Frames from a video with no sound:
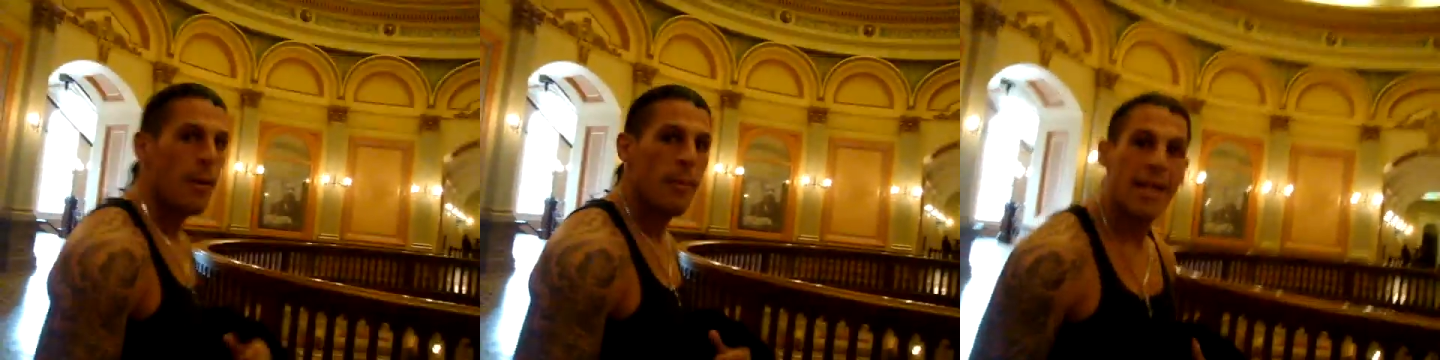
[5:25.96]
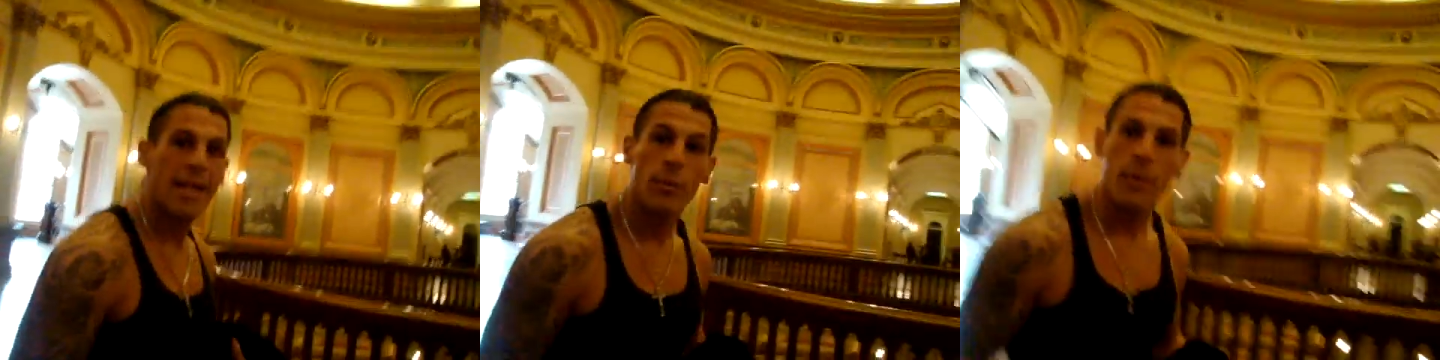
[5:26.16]

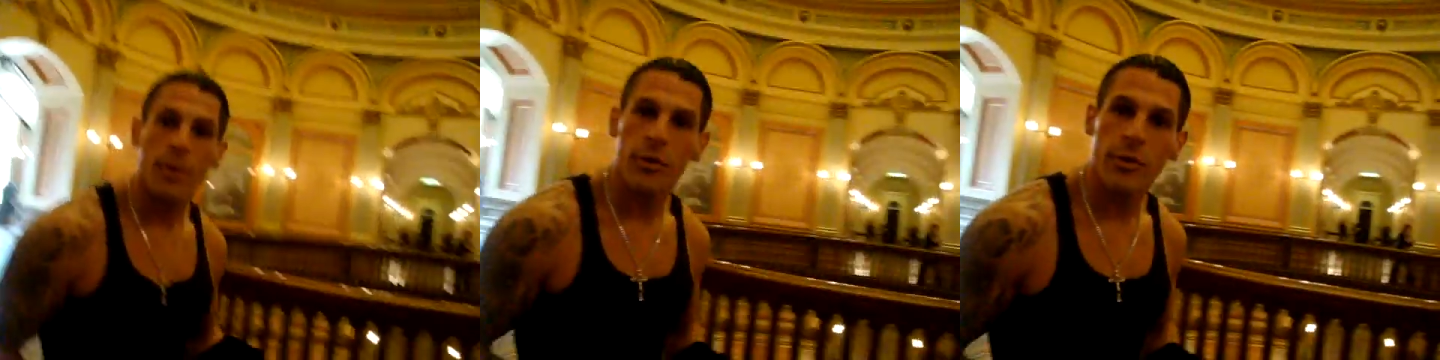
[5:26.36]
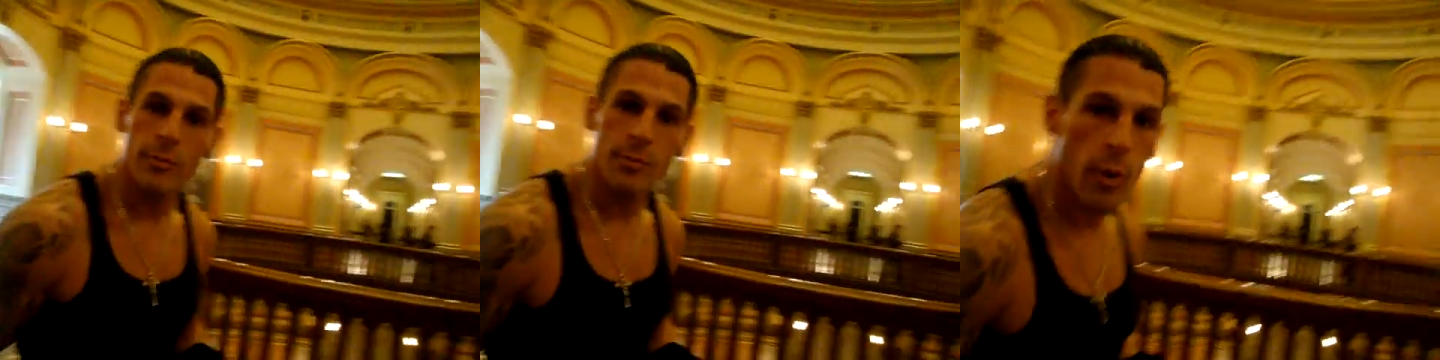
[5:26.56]
Imagine one
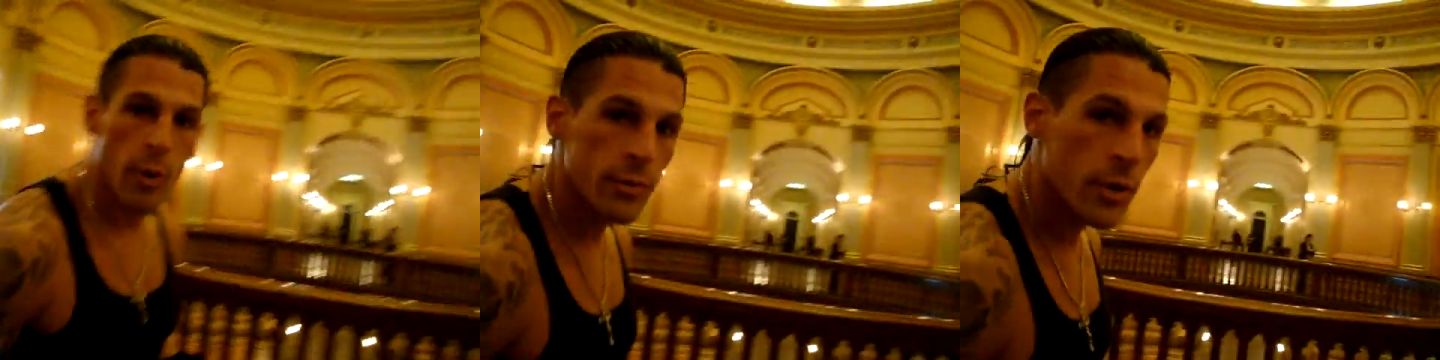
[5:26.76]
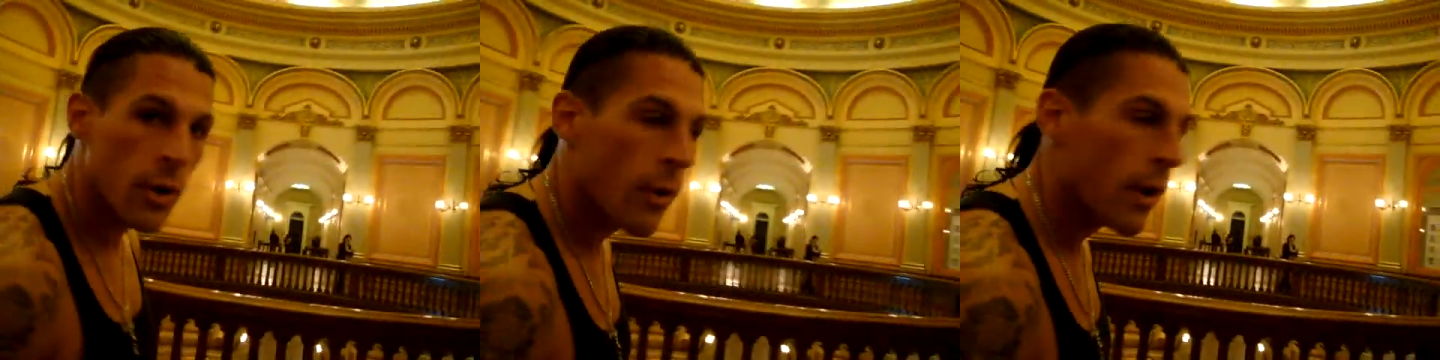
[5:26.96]
of those
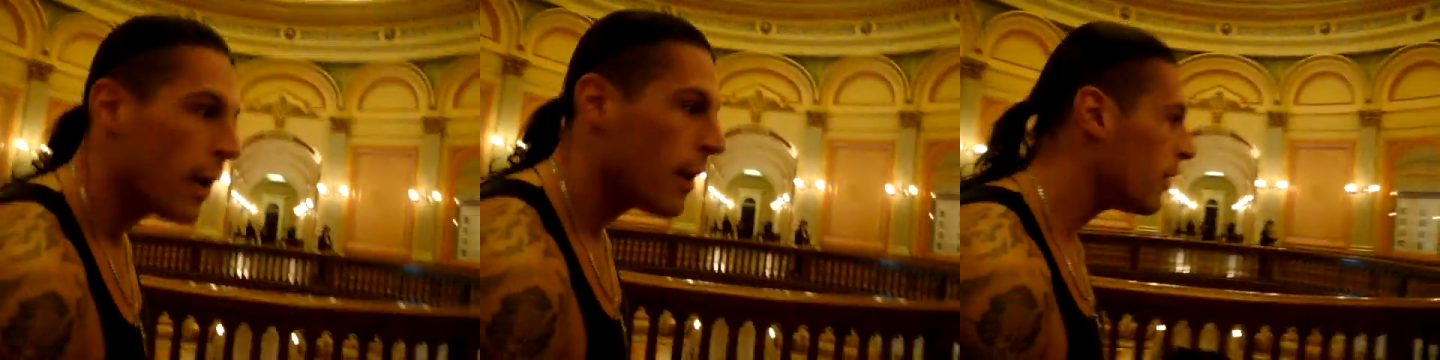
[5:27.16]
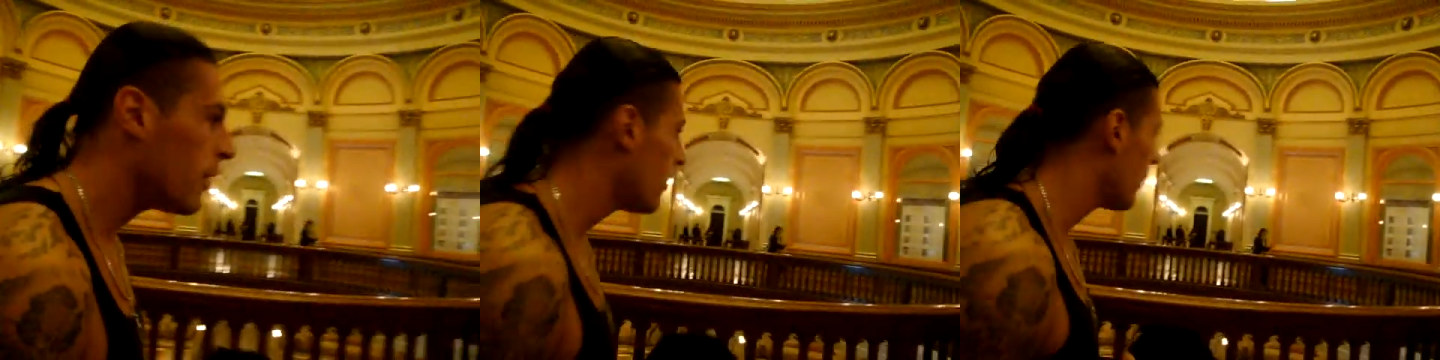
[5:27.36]
bulbs go
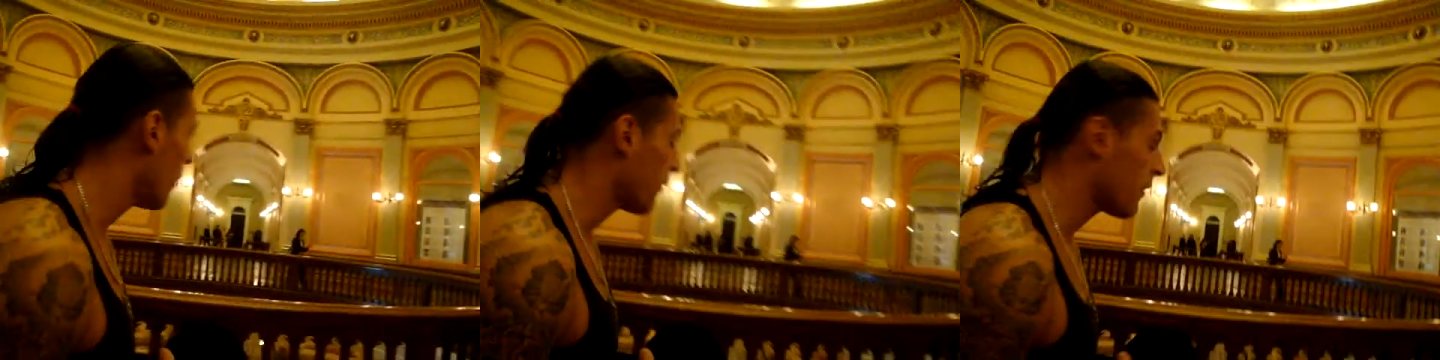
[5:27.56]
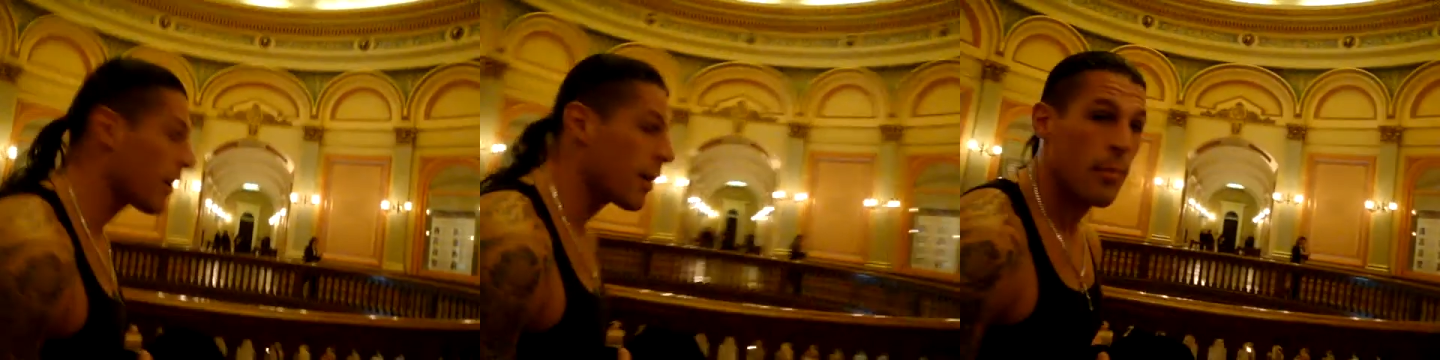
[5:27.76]
out.
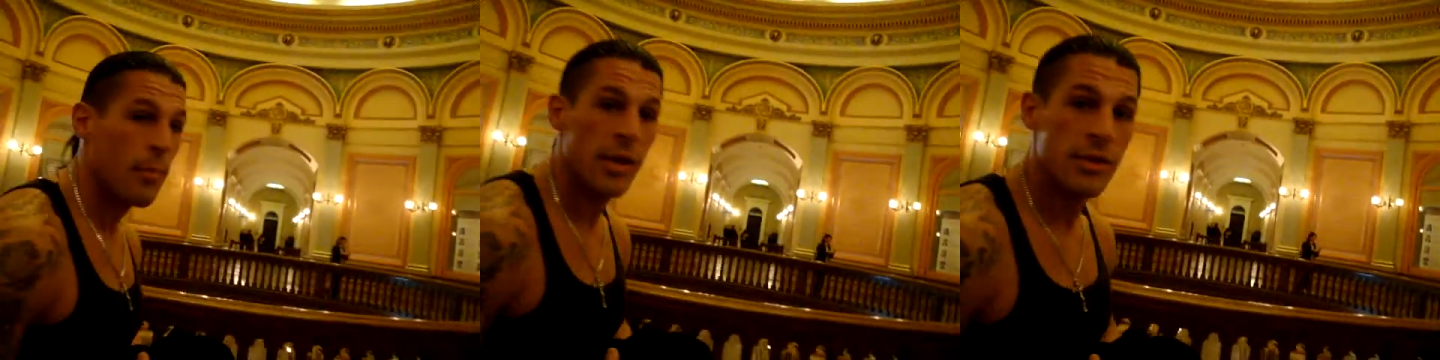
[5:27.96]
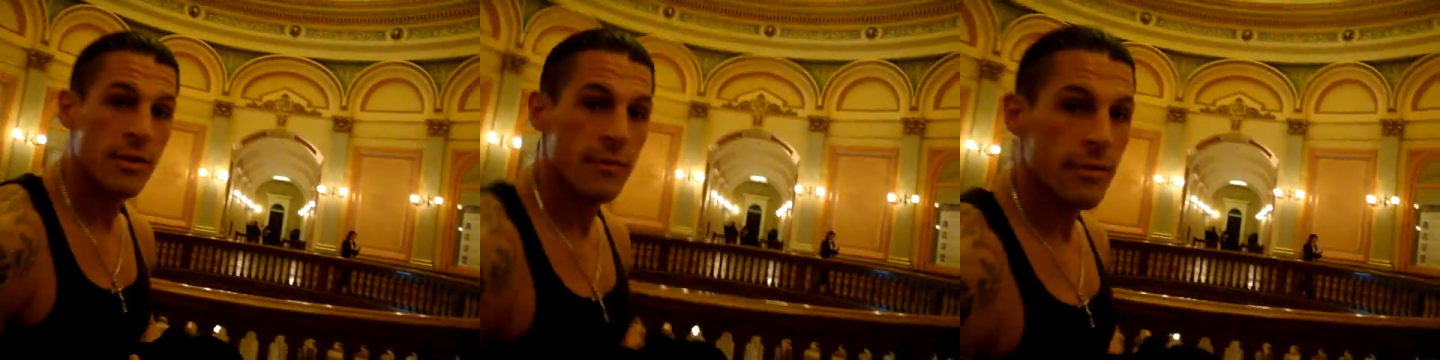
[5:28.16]
Look like a
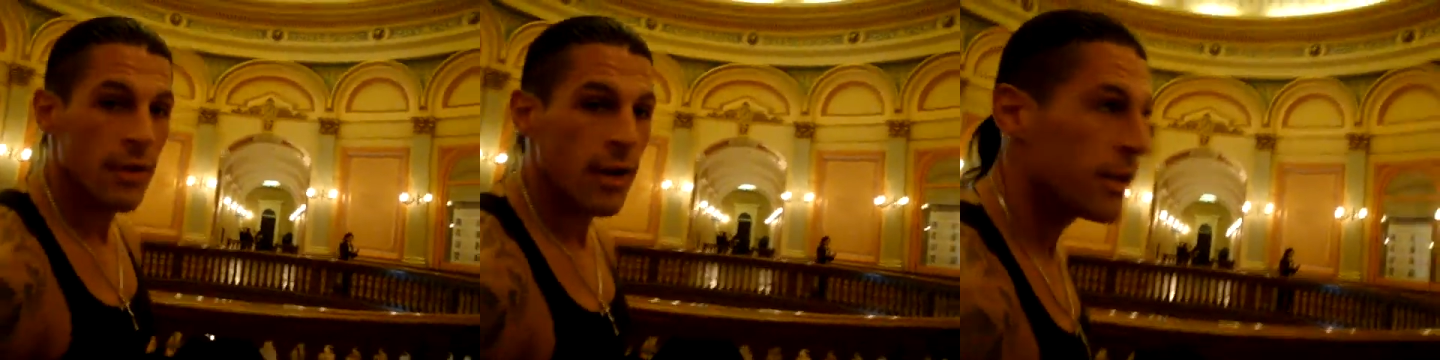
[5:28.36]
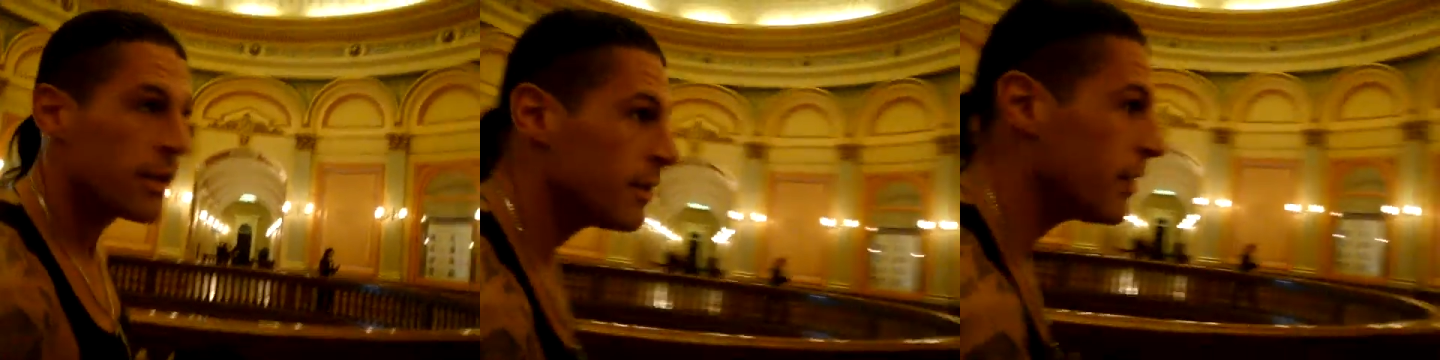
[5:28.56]
pigeon
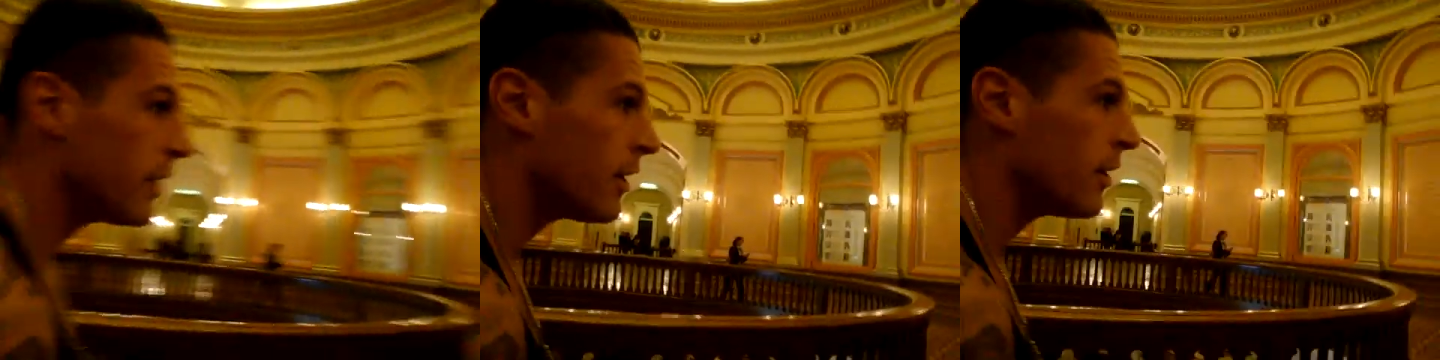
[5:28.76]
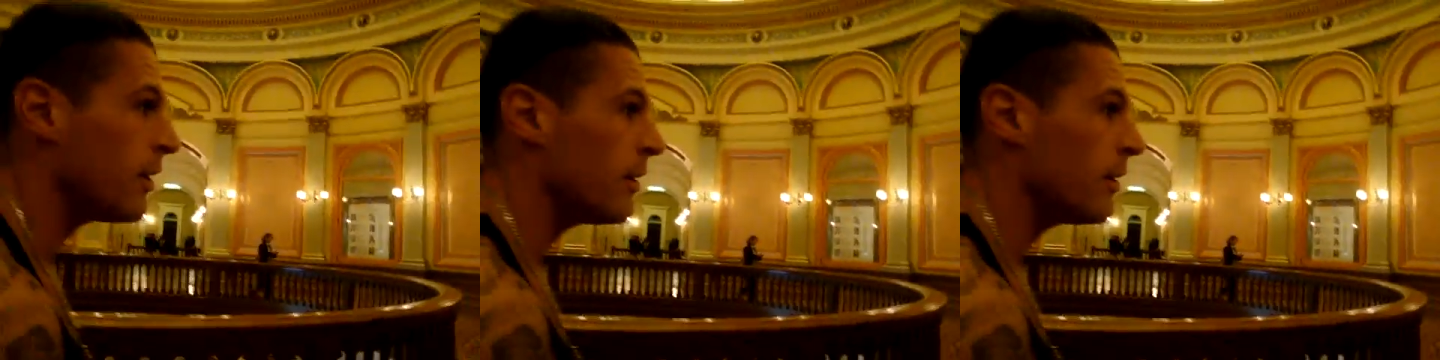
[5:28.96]
flies in here